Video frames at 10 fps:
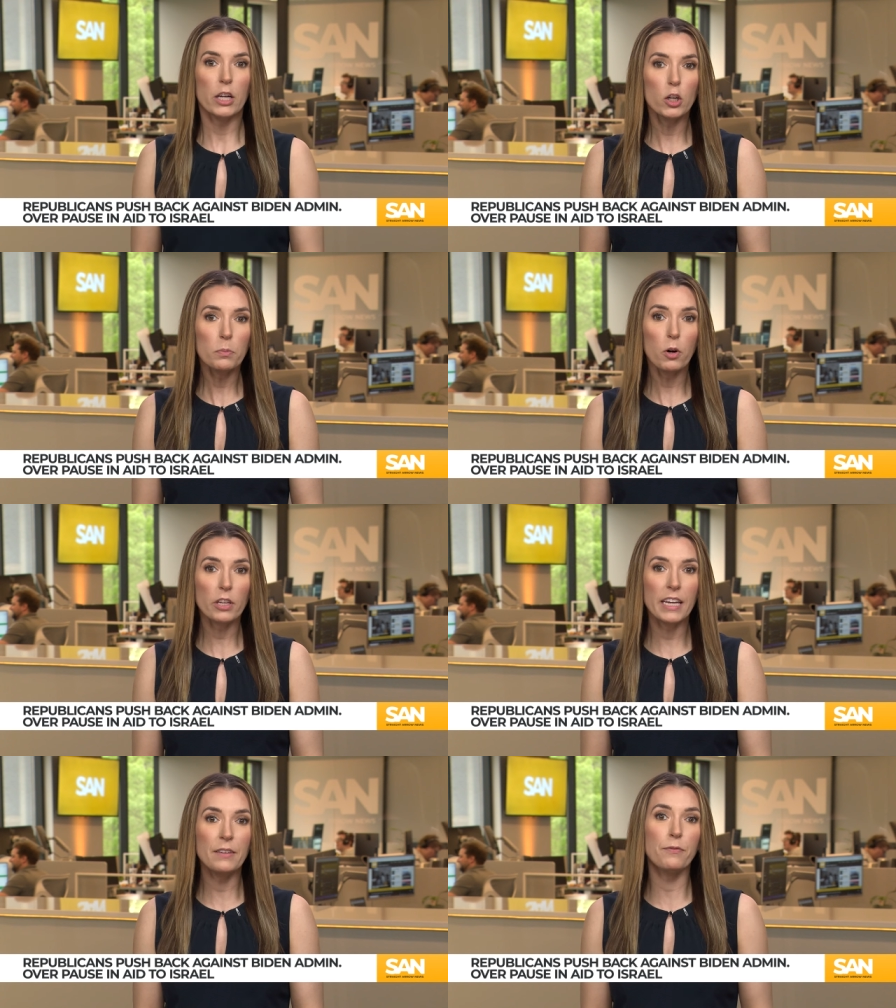
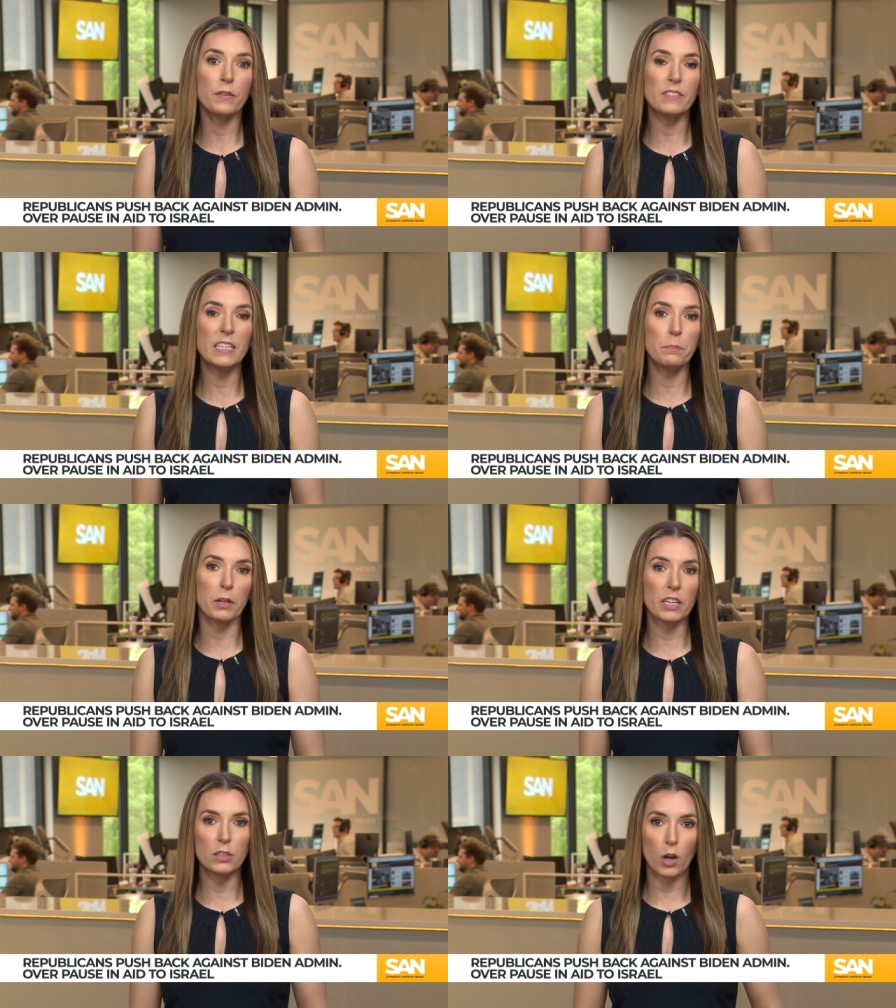earmarking $15
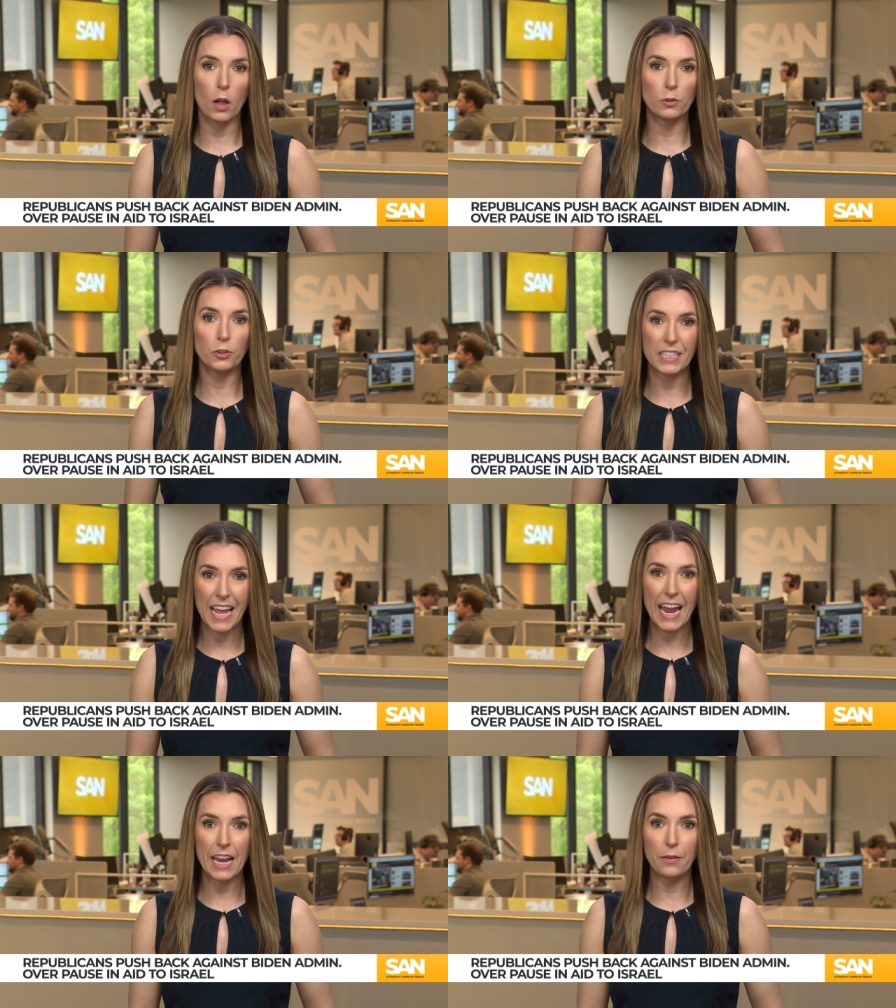billion
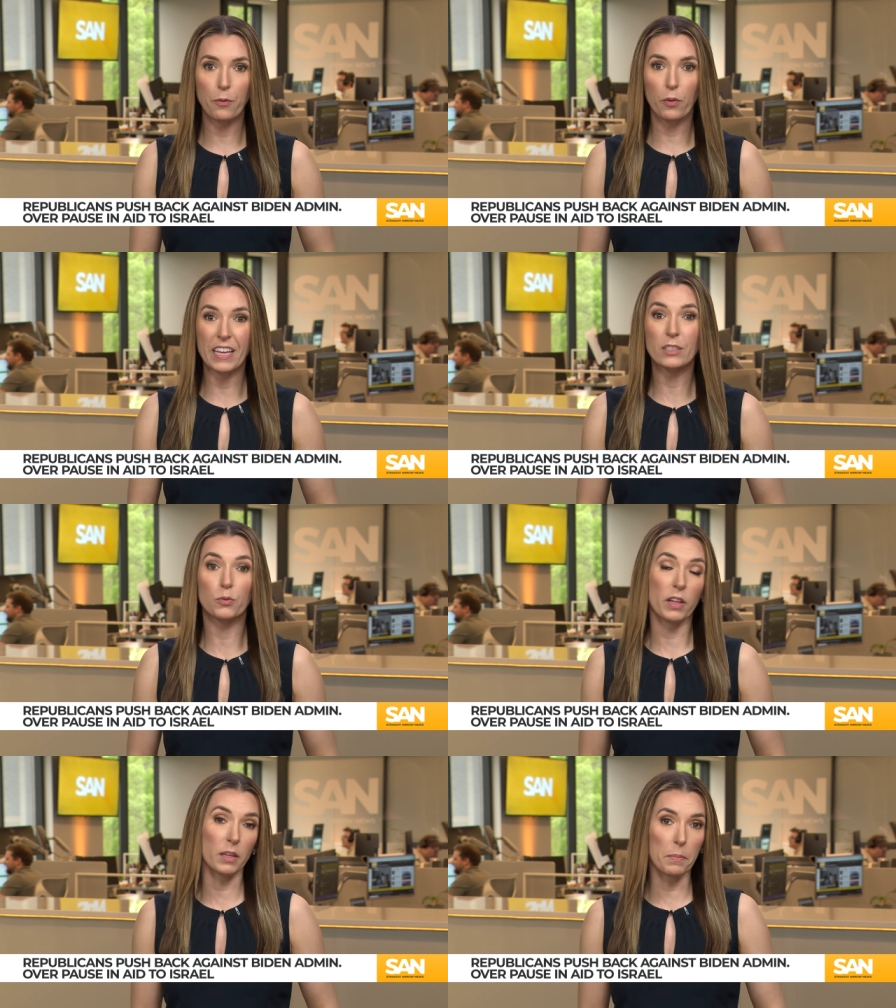in aid for the
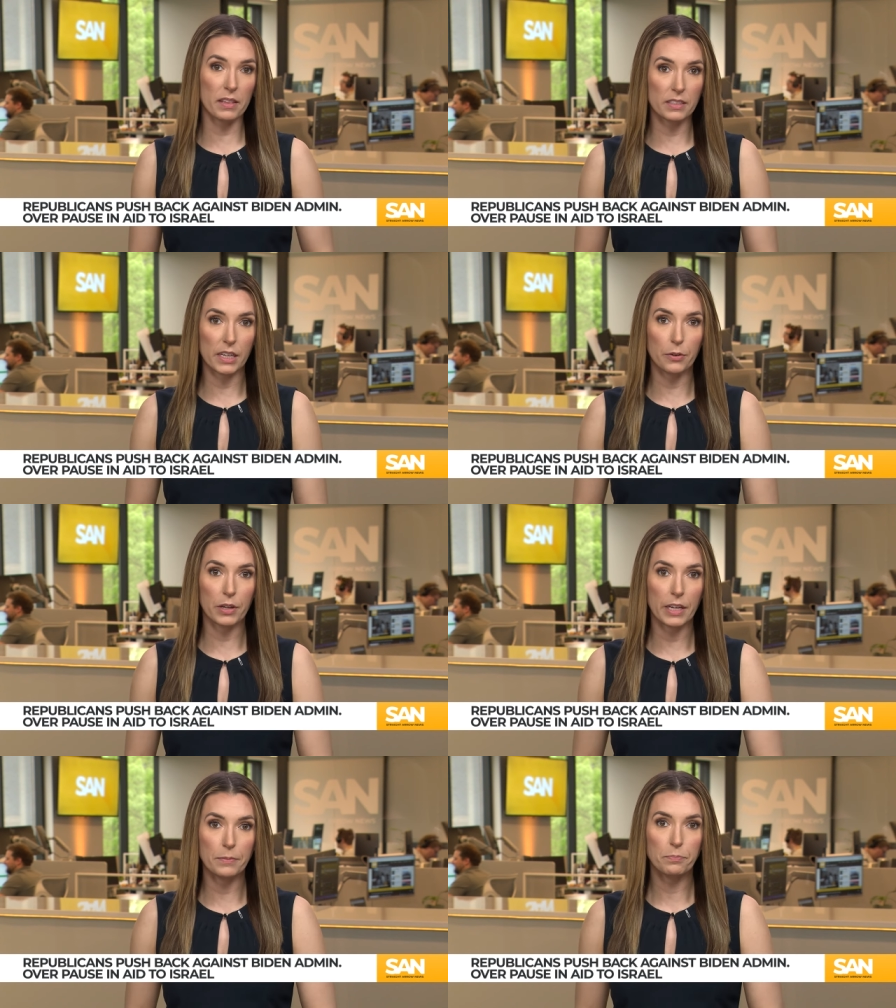Israeli
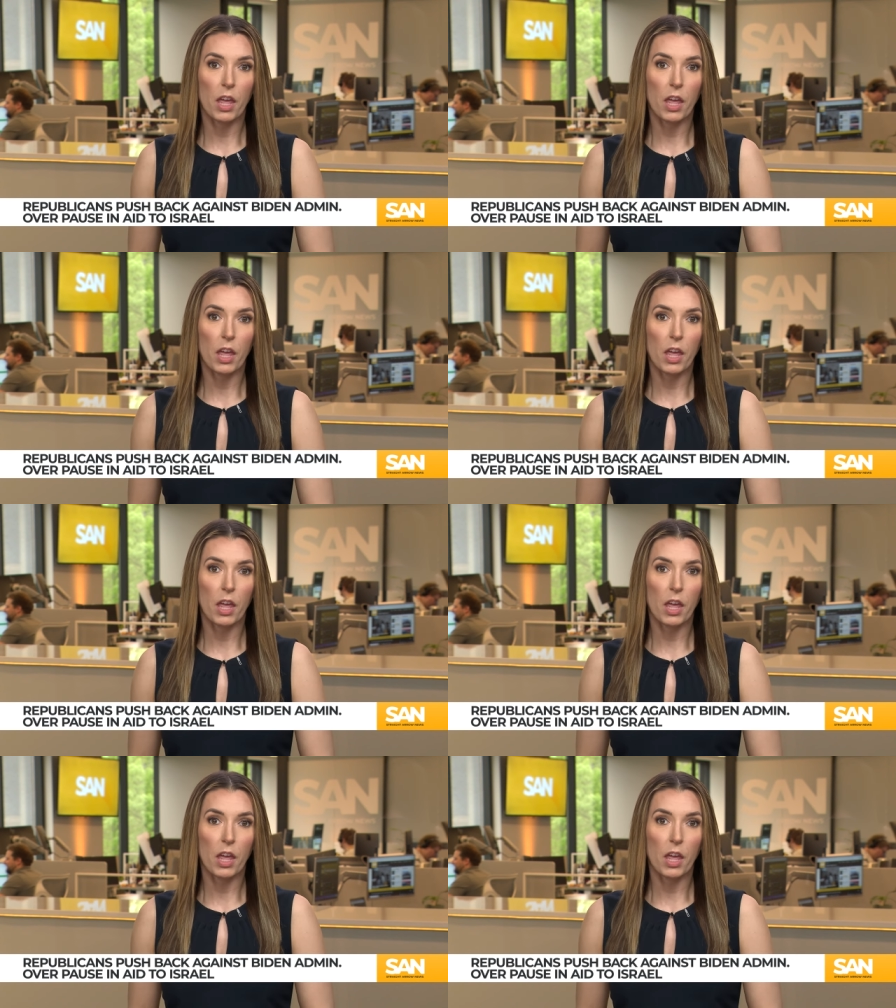military.